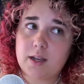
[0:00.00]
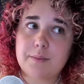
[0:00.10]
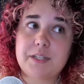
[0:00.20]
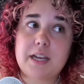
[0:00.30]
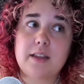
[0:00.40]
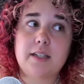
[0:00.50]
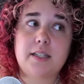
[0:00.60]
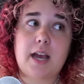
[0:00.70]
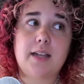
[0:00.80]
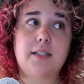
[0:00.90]
I'm saying this
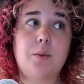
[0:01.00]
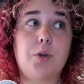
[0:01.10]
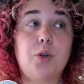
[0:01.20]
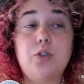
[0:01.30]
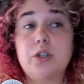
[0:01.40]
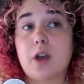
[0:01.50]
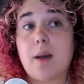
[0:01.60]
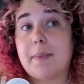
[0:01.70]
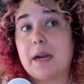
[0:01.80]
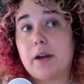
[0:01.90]
as someone who just
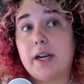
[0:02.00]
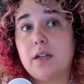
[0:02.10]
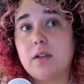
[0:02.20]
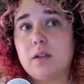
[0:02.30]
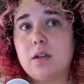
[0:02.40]
got married.